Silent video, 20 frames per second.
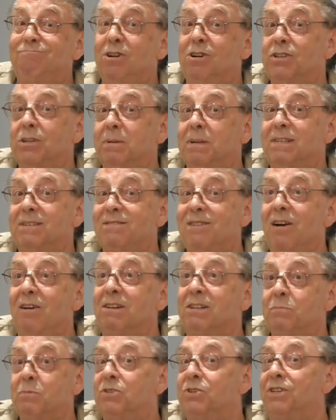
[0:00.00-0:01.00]
possibly
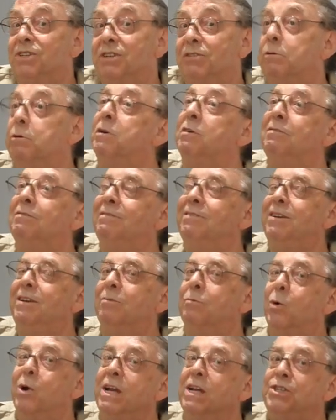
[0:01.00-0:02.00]
not as much as you
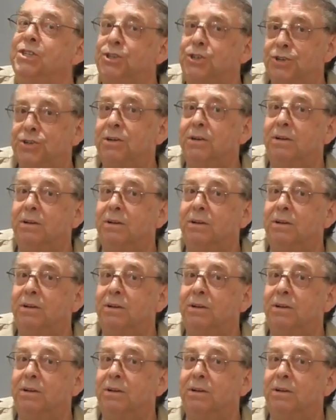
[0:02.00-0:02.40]
wish,